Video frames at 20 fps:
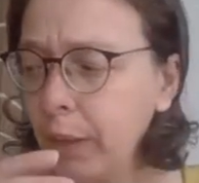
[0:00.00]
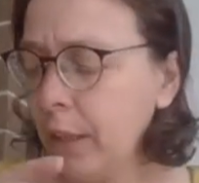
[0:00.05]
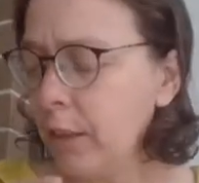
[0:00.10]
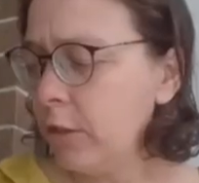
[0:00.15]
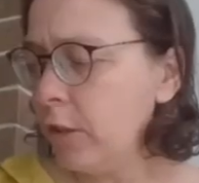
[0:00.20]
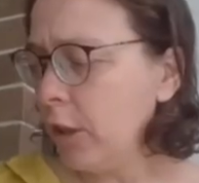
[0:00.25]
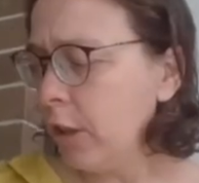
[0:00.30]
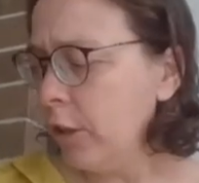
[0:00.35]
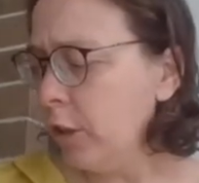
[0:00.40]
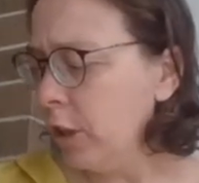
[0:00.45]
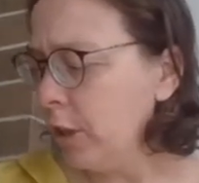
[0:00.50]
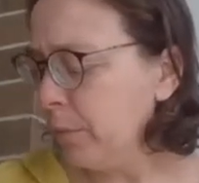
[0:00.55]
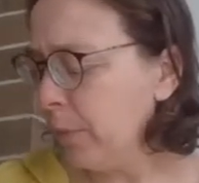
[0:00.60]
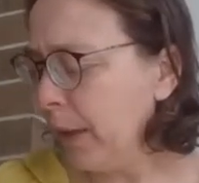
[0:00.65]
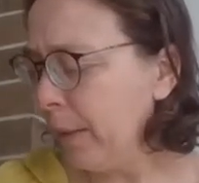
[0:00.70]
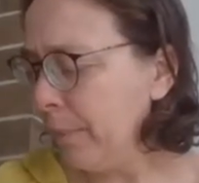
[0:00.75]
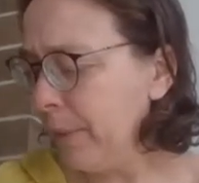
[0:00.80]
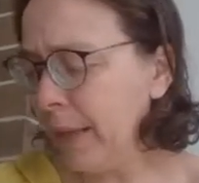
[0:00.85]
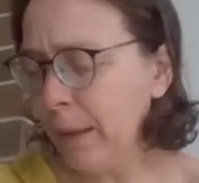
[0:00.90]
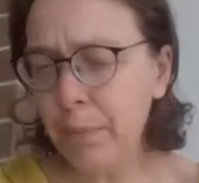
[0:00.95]
So you
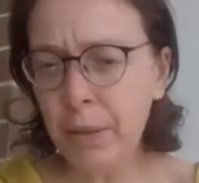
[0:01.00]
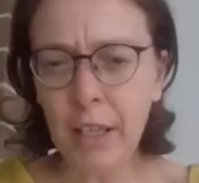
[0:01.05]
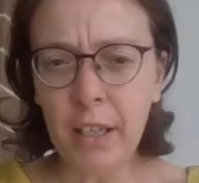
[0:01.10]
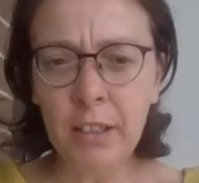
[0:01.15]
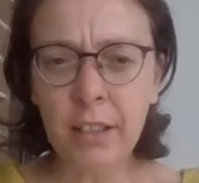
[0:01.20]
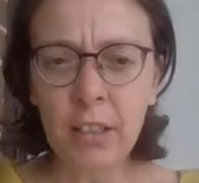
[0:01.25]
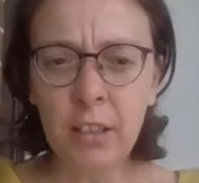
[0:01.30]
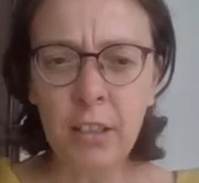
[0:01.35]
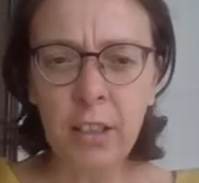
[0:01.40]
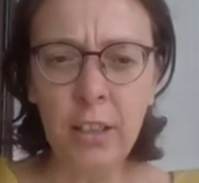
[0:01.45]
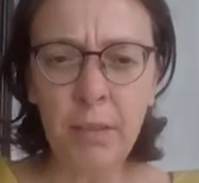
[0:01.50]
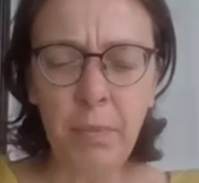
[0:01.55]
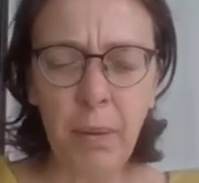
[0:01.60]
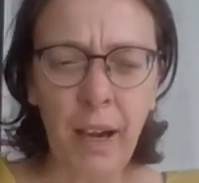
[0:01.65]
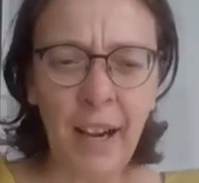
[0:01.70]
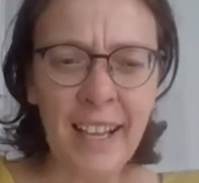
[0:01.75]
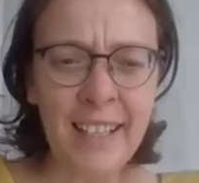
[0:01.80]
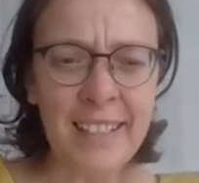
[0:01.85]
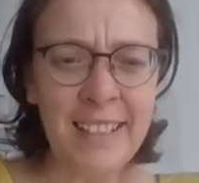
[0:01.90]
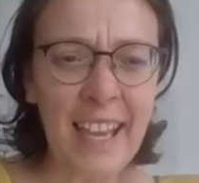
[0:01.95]
might be a person who
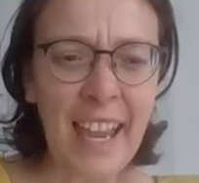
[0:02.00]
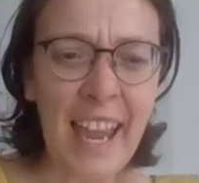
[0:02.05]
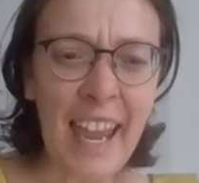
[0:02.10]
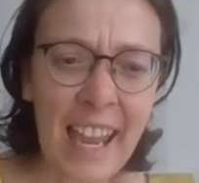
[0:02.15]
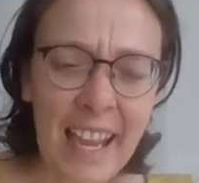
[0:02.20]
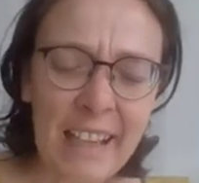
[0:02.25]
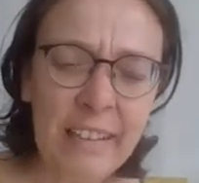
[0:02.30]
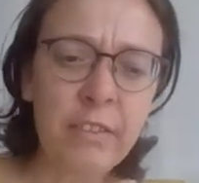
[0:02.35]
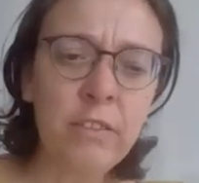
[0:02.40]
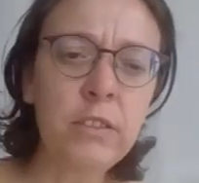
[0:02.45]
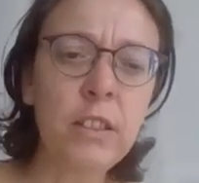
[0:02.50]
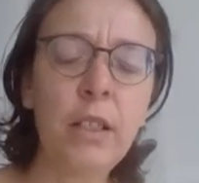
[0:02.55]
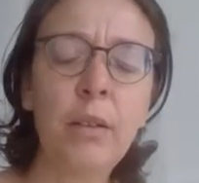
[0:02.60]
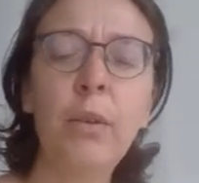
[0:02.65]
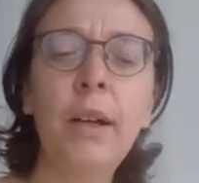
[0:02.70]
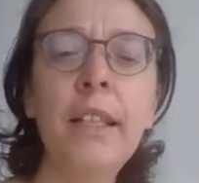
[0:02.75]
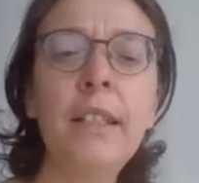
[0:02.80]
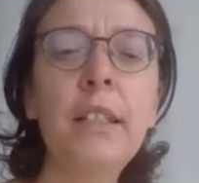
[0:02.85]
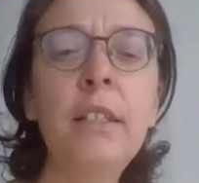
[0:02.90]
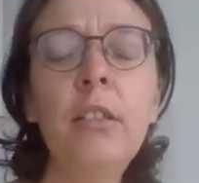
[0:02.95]
buys
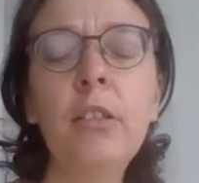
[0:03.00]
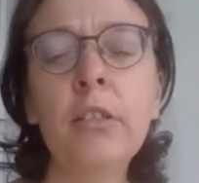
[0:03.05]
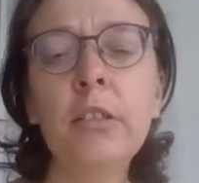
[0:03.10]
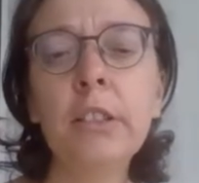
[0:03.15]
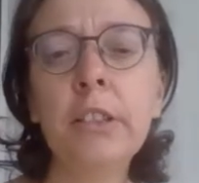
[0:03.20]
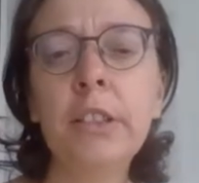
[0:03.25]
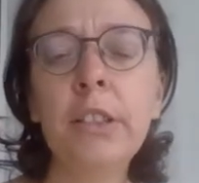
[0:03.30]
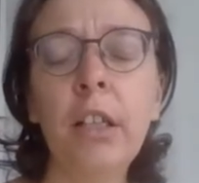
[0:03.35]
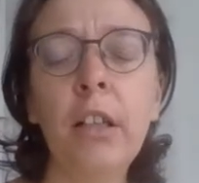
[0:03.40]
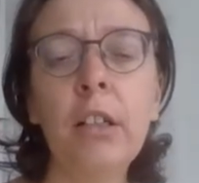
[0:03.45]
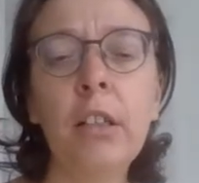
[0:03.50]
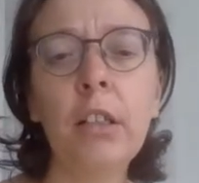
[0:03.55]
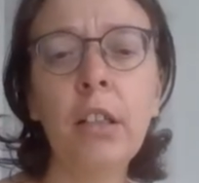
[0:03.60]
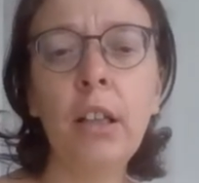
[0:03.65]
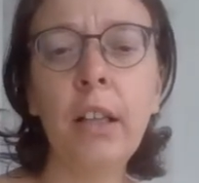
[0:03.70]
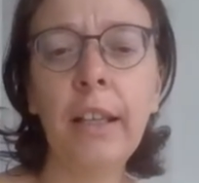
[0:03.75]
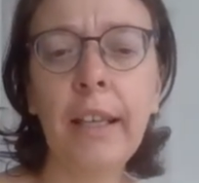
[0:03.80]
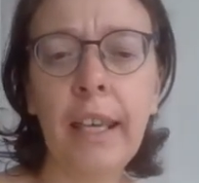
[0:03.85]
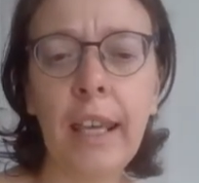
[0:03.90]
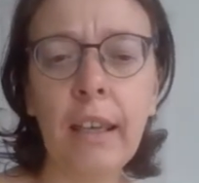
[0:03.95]
everyone in your
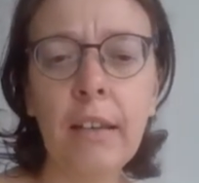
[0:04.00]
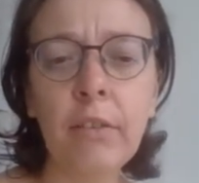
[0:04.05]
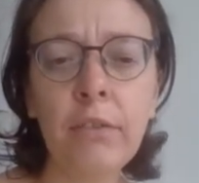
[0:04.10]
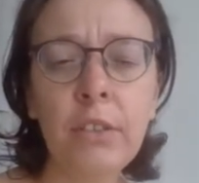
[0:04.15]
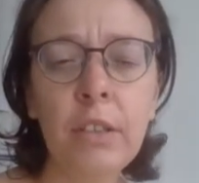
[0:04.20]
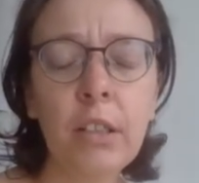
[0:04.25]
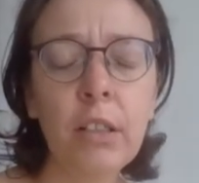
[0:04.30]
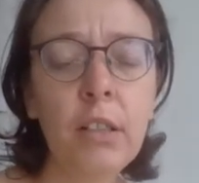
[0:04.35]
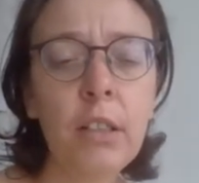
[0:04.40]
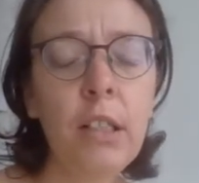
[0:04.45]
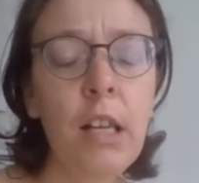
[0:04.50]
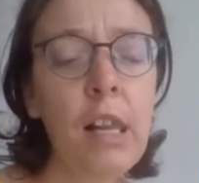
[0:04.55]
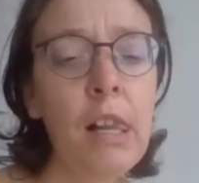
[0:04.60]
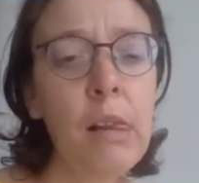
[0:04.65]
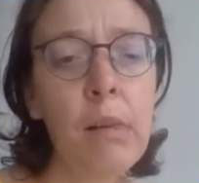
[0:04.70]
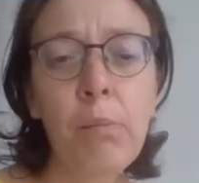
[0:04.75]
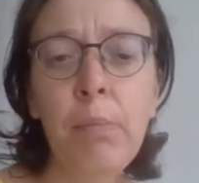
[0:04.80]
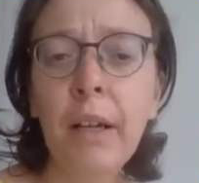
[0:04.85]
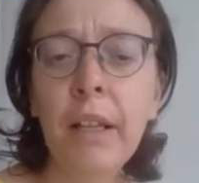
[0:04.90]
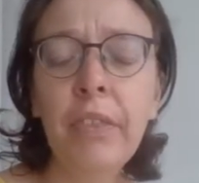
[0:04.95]
circle a gift,
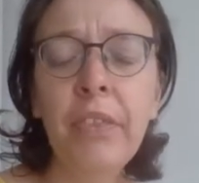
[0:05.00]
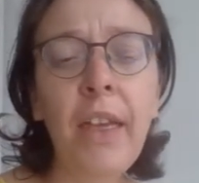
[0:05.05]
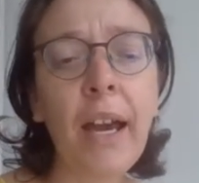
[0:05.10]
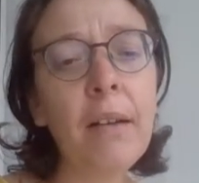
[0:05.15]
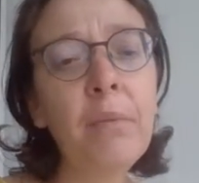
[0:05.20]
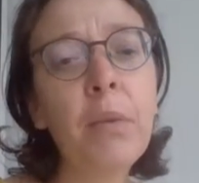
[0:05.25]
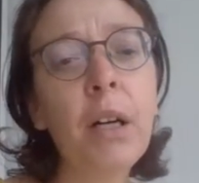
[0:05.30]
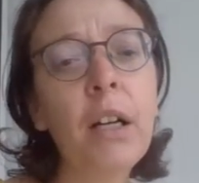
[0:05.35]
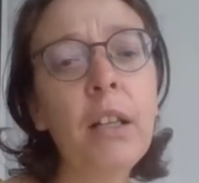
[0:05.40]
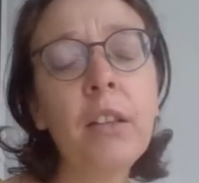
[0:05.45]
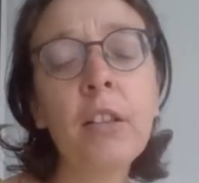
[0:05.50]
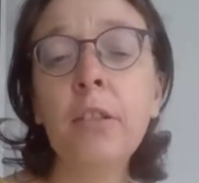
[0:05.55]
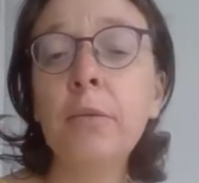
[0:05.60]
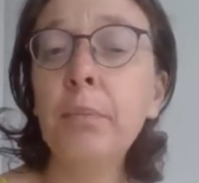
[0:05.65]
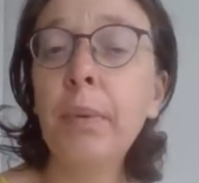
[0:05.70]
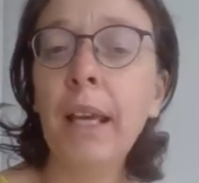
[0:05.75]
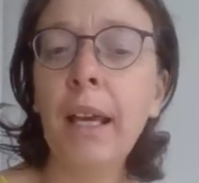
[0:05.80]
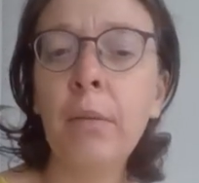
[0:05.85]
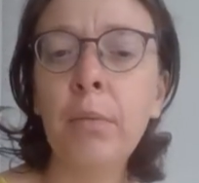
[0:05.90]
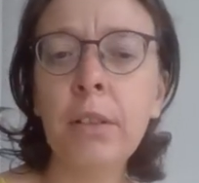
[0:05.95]
but they might not
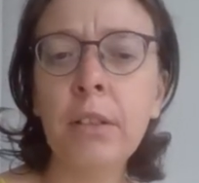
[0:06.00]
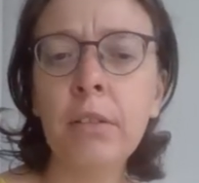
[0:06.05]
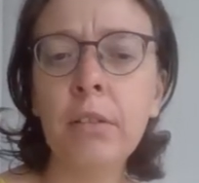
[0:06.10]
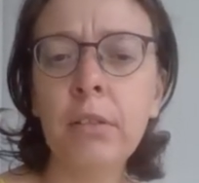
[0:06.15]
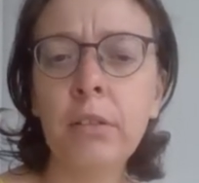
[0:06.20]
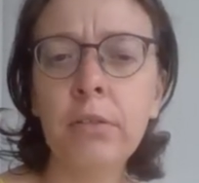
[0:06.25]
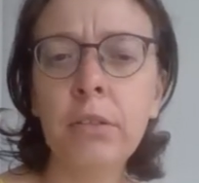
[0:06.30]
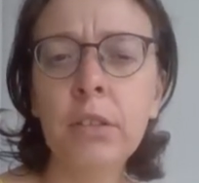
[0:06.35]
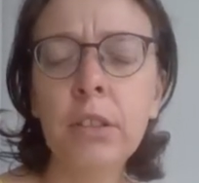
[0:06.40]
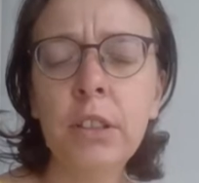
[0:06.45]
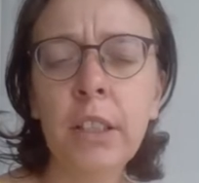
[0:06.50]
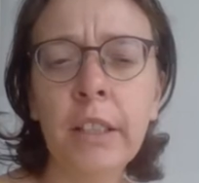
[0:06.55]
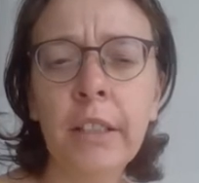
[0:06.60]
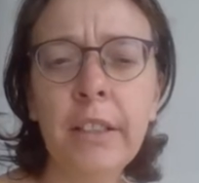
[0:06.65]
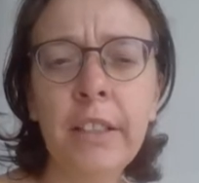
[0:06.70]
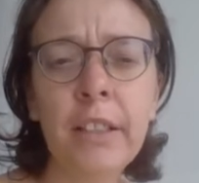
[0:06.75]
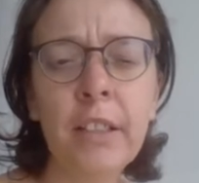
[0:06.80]
be able to afford it.